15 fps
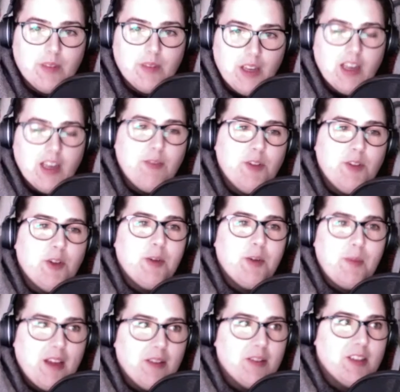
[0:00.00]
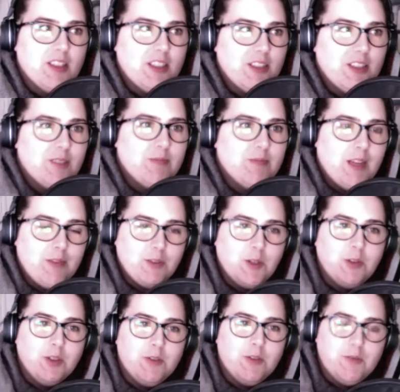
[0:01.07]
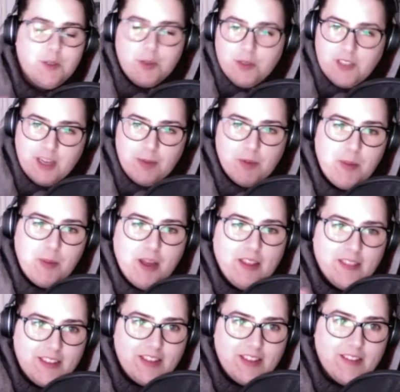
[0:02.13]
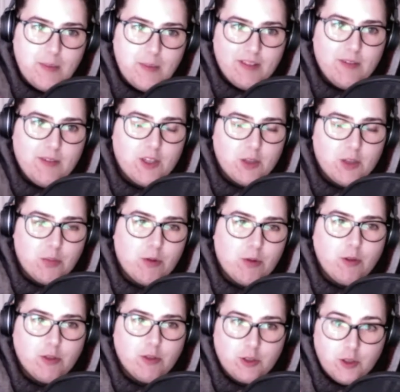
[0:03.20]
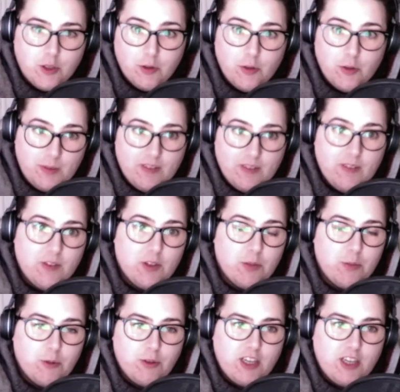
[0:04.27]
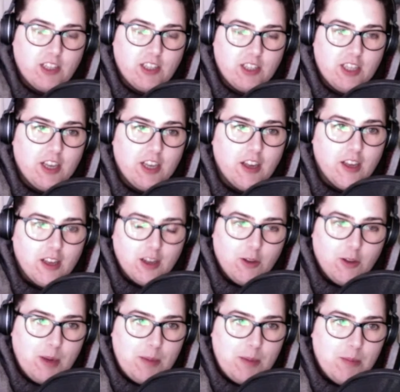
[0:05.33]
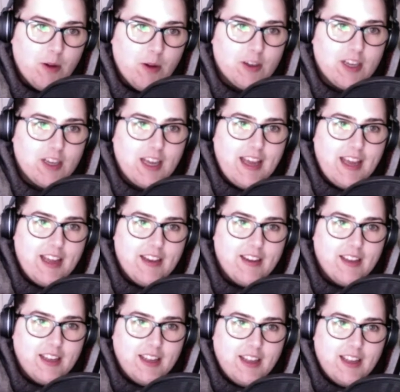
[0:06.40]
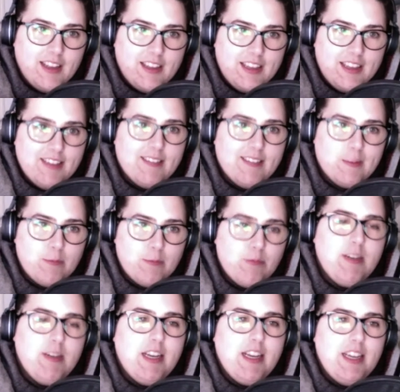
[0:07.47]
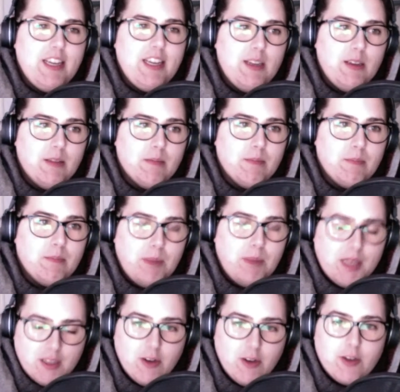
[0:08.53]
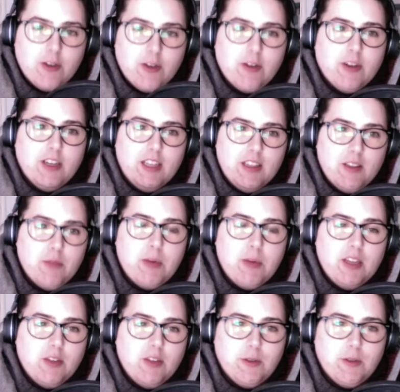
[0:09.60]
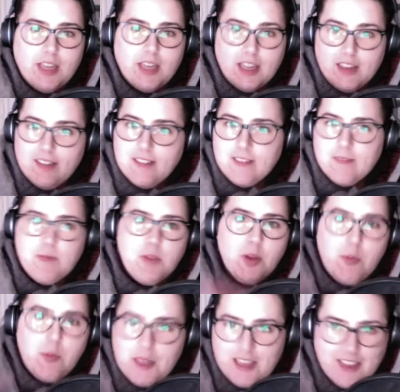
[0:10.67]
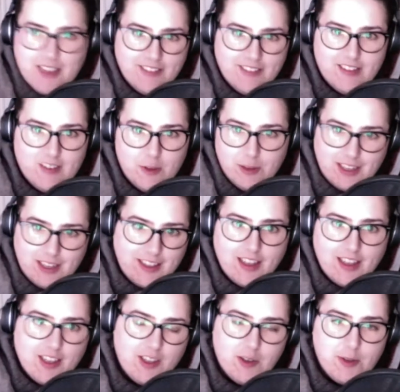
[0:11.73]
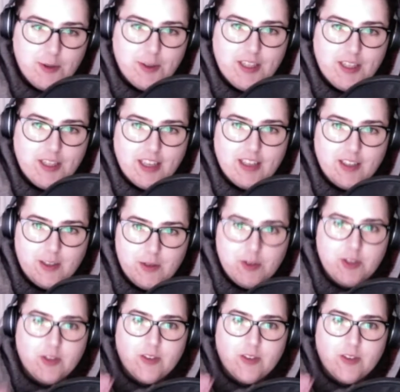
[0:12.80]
I've talked a few times about this specific approach, your specific approach actually on my blog, and it's really peculiar in the way you're doing it. Nobody else is doing it like you're doing it. You're just